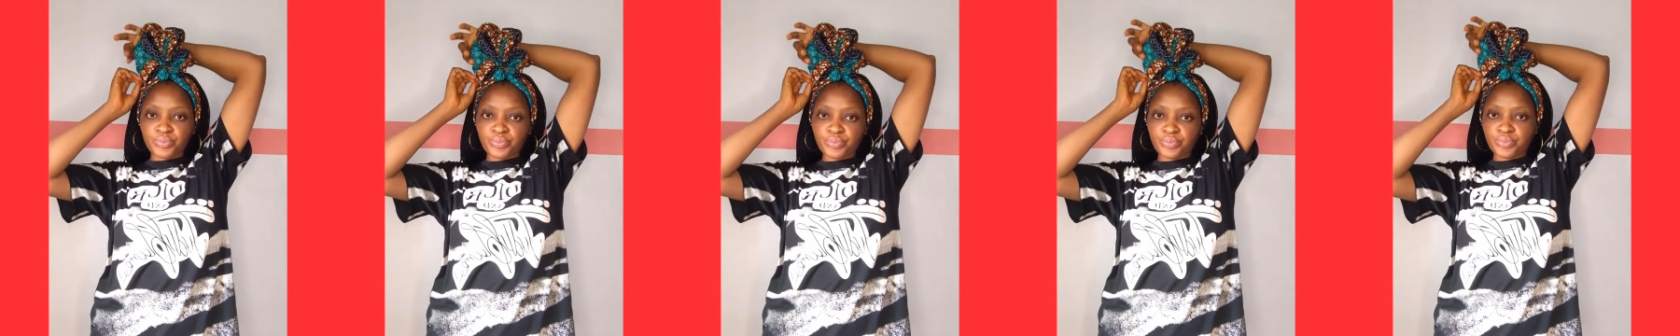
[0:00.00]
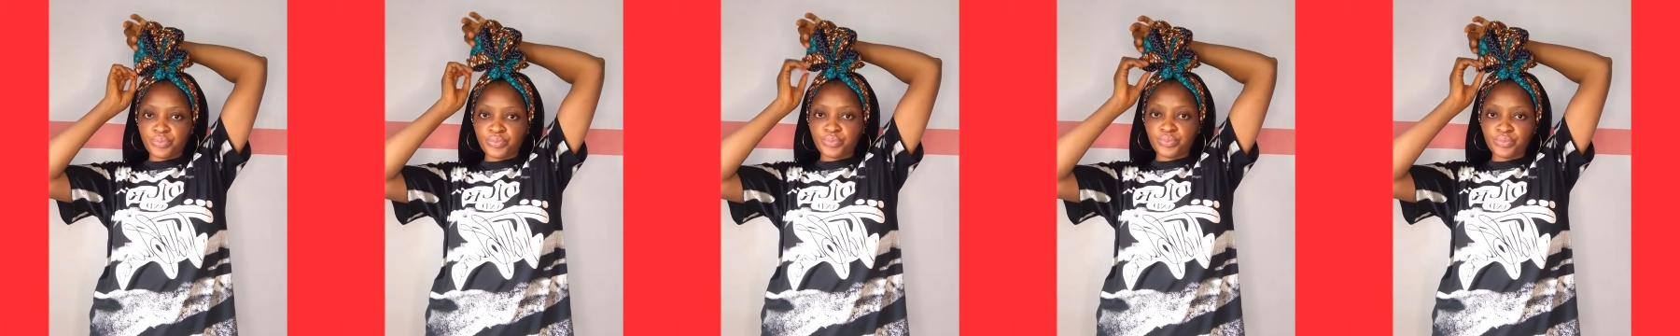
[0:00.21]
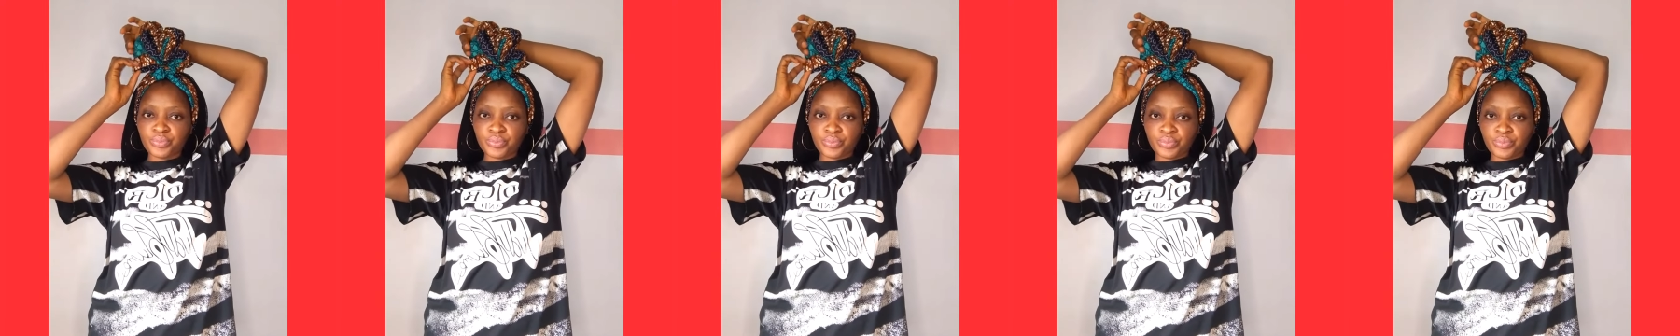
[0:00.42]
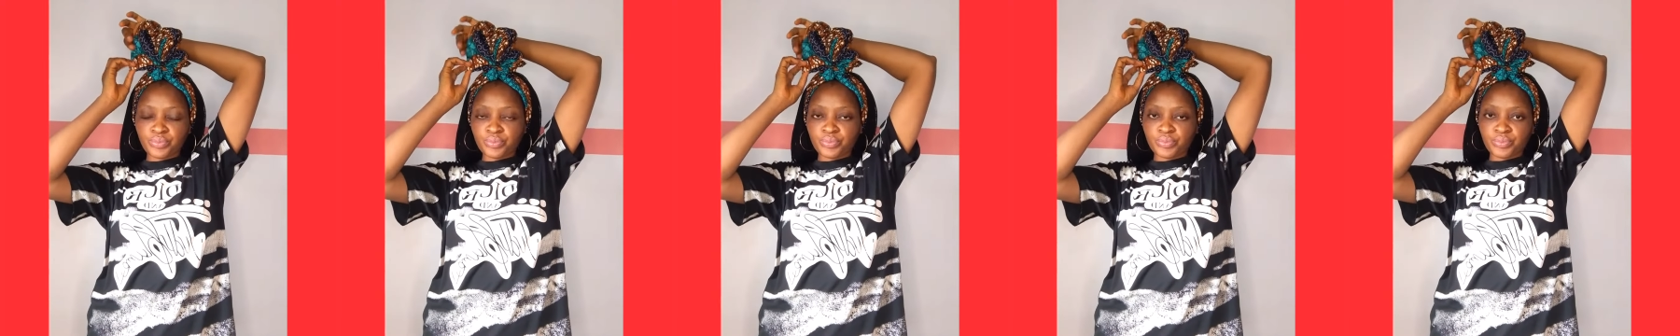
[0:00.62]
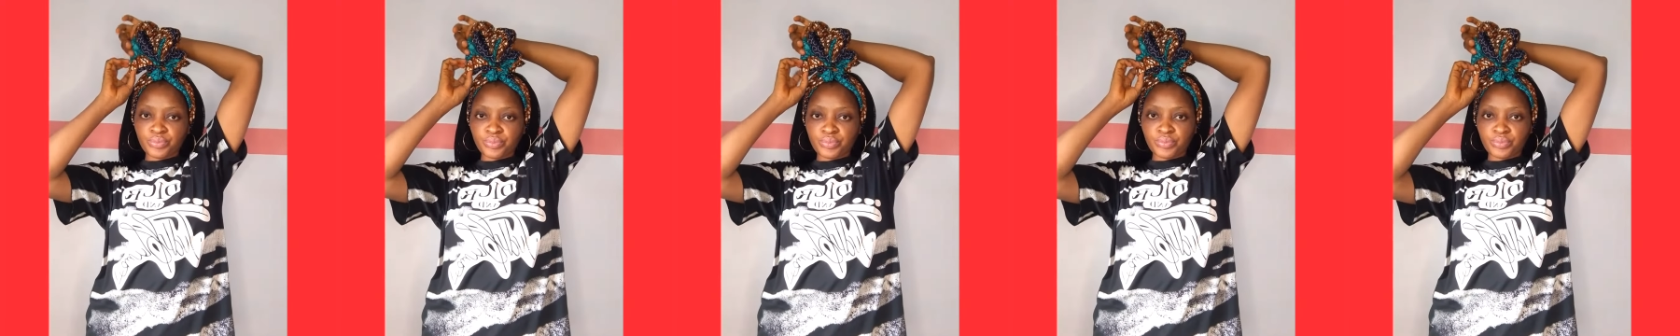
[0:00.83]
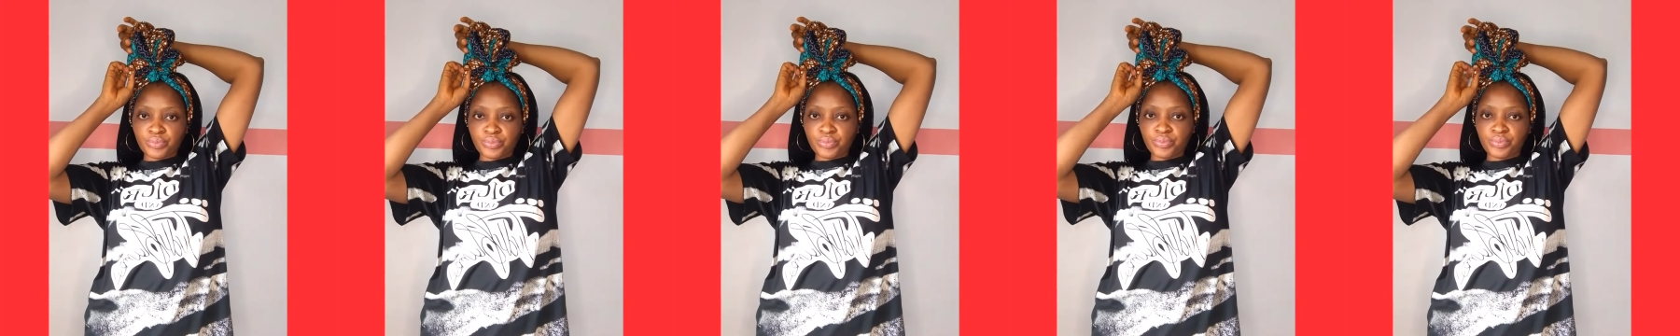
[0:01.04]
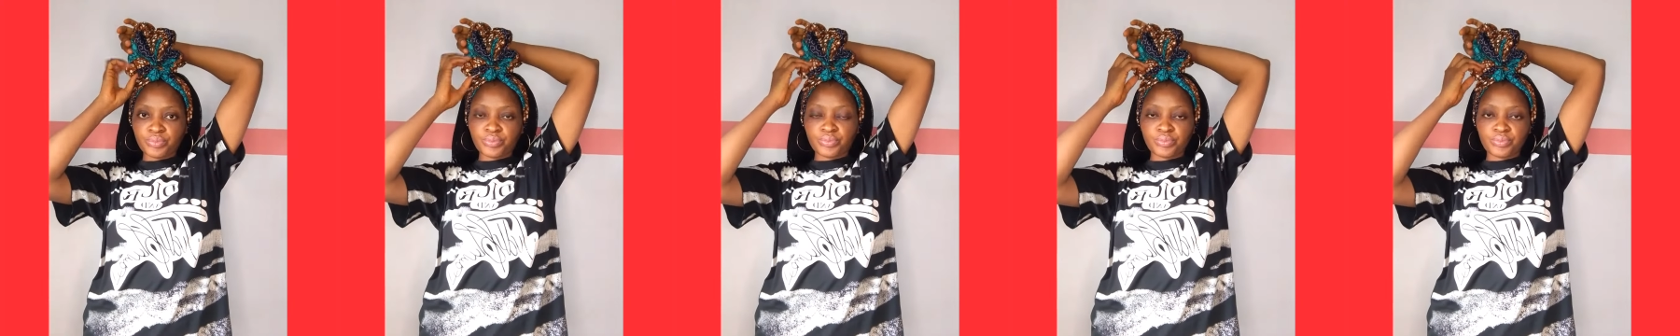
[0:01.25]
out
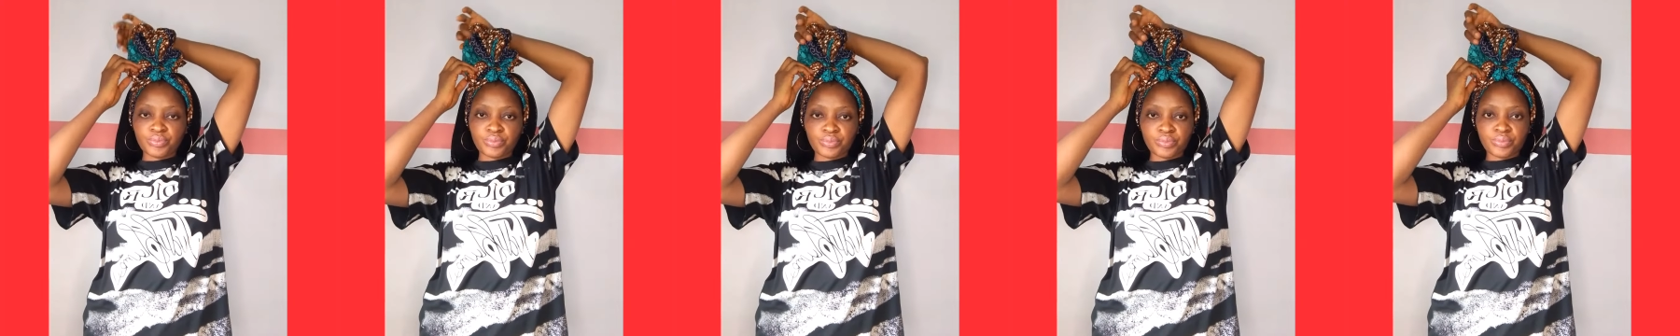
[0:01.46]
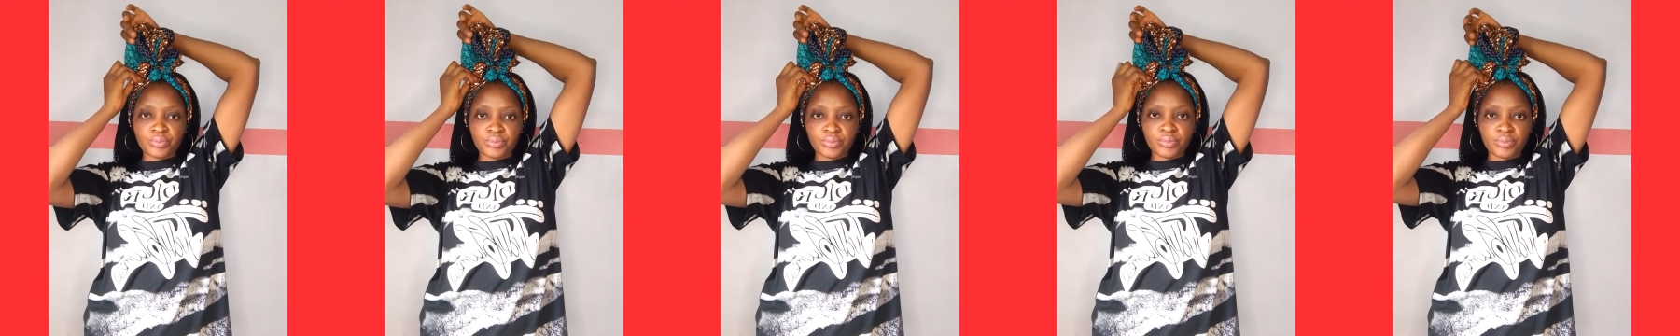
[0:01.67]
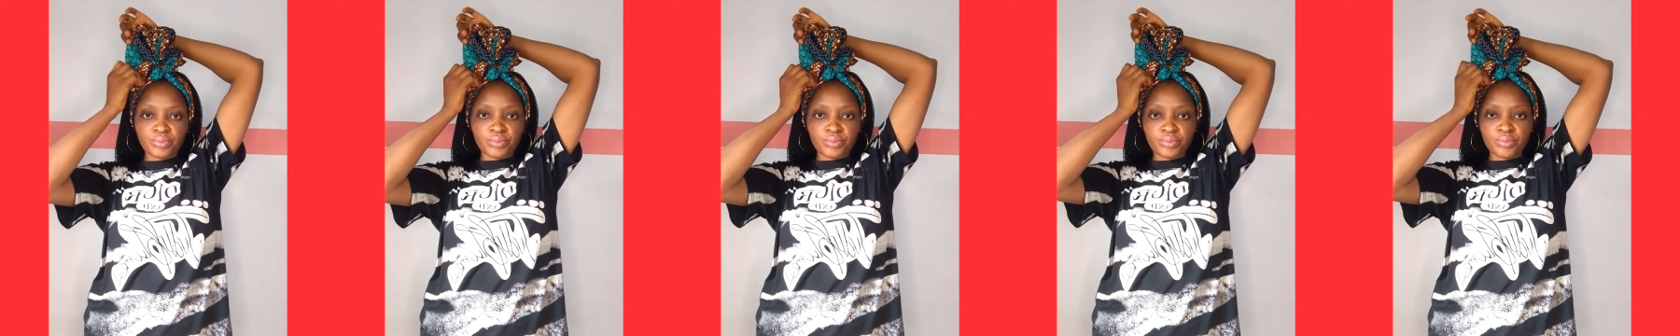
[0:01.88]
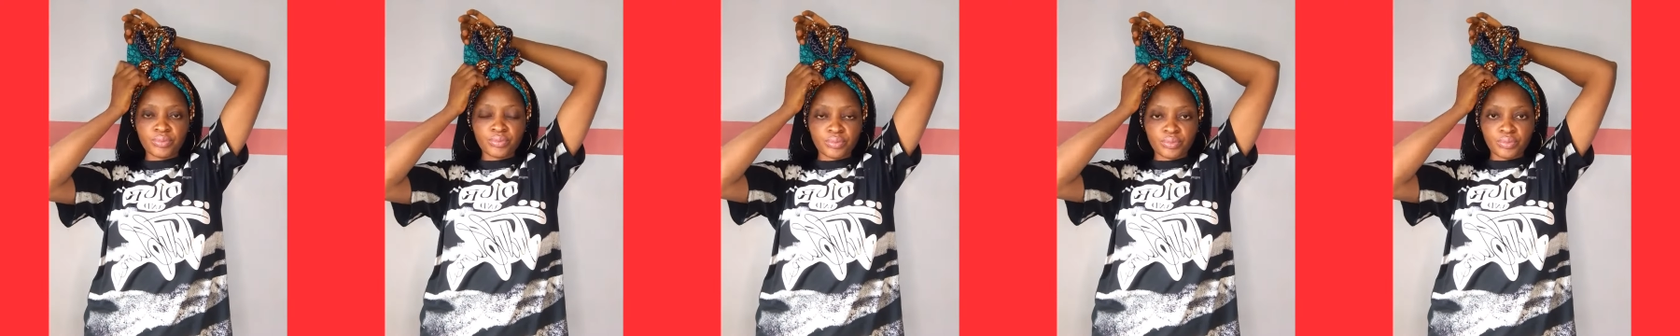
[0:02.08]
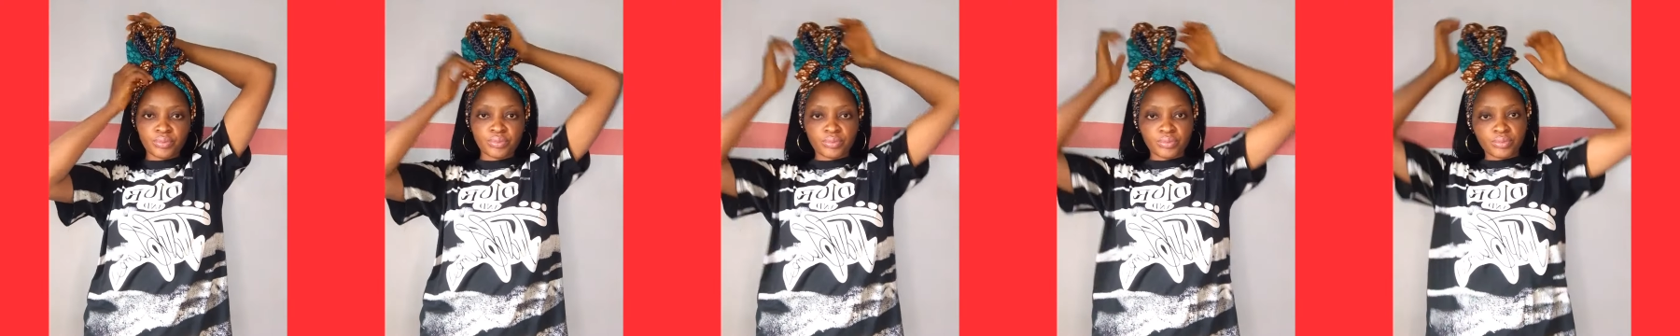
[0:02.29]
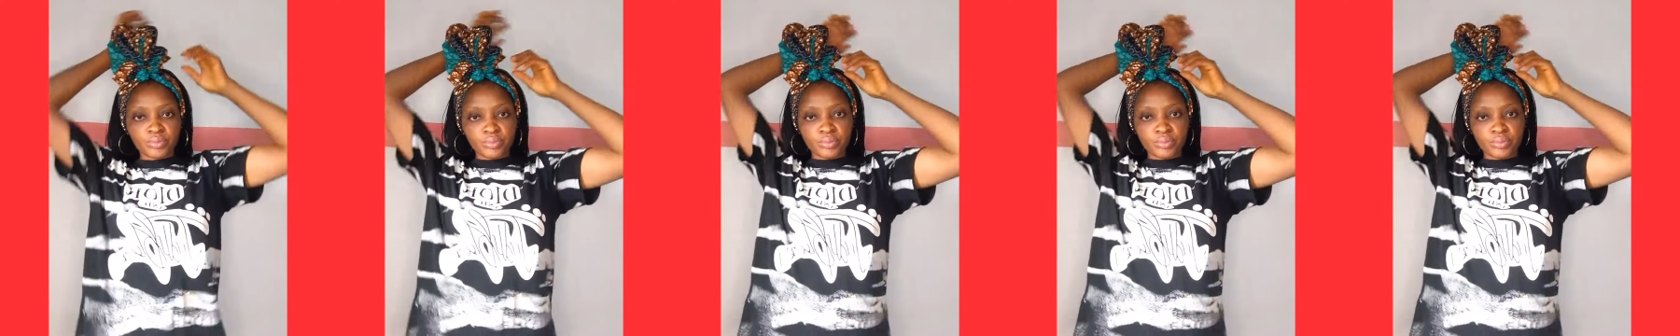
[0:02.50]
to look round,